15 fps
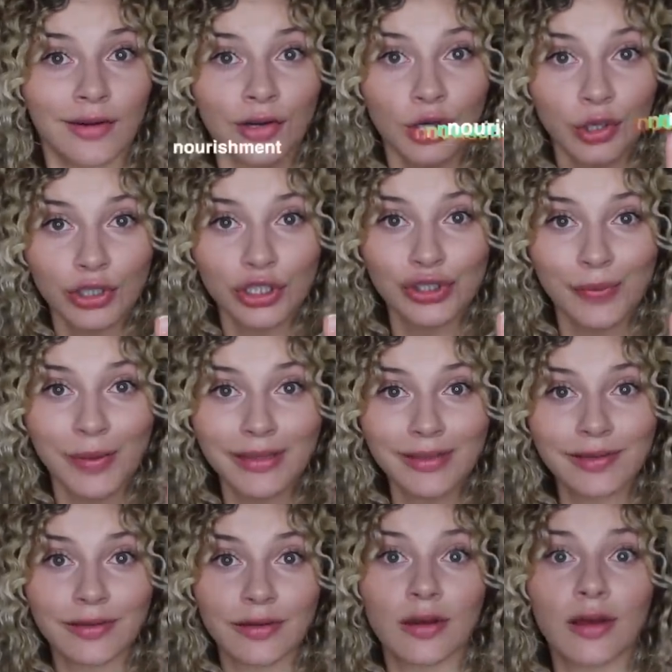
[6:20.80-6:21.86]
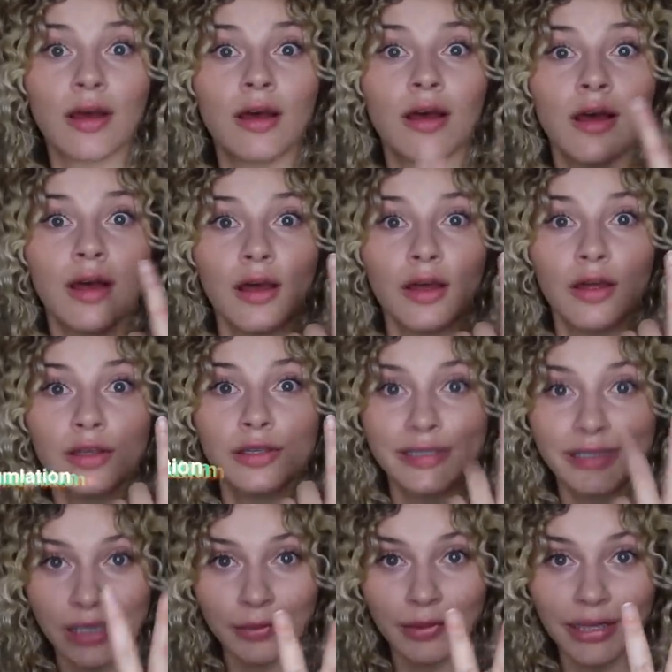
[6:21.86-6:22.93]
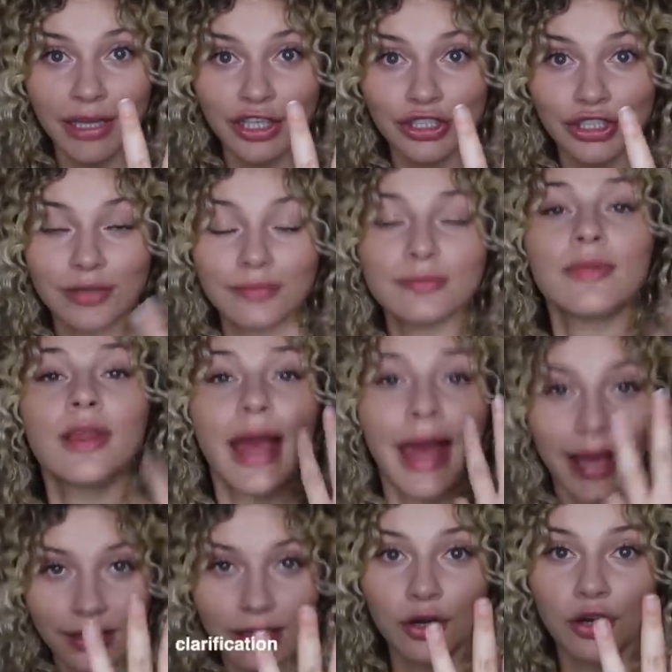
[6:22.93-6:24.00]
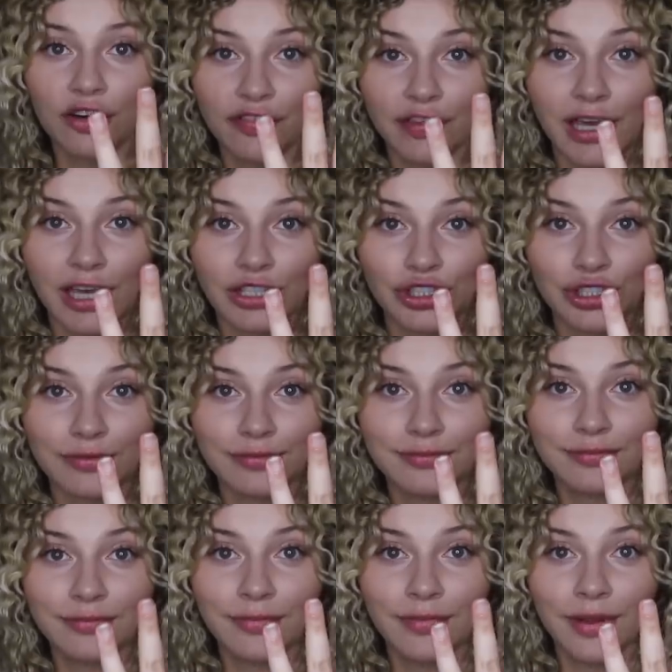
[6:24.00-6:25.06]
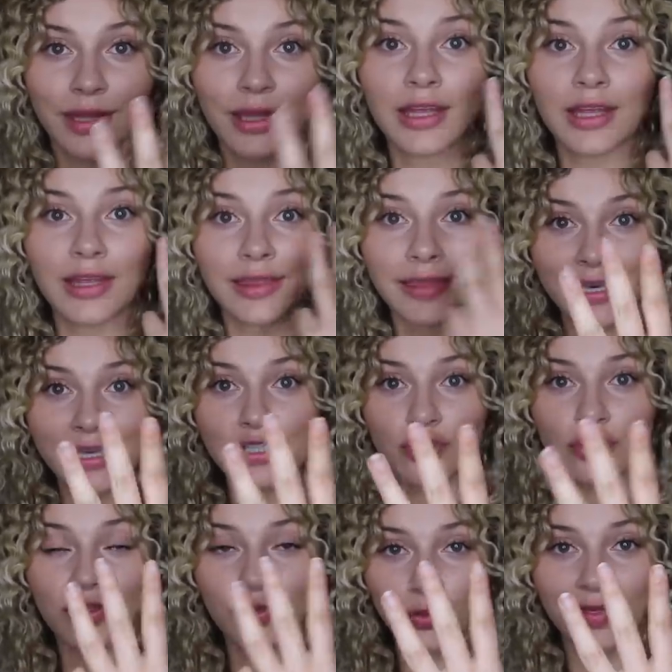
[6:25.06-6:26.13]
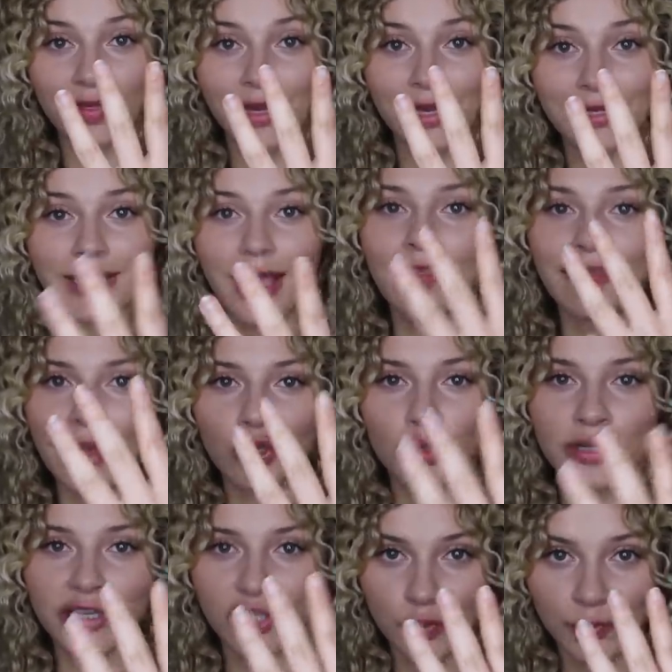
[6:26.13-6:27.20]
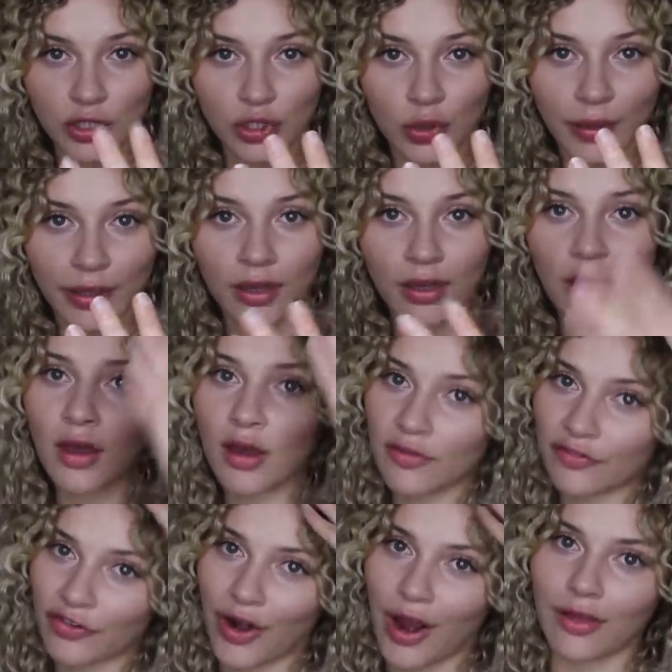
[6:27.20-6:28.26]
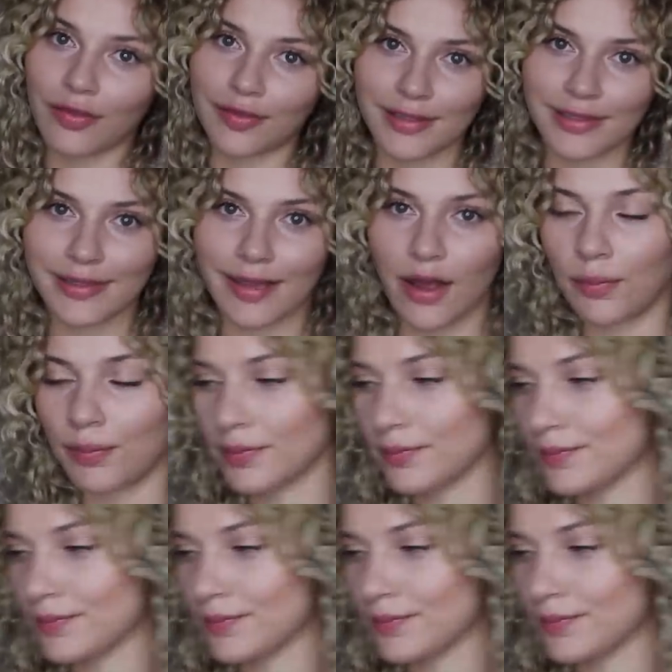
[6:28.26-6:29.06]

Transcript: Nourishment, stimulation, and clarification. These are the three things that you need to be doing for healthy scalp.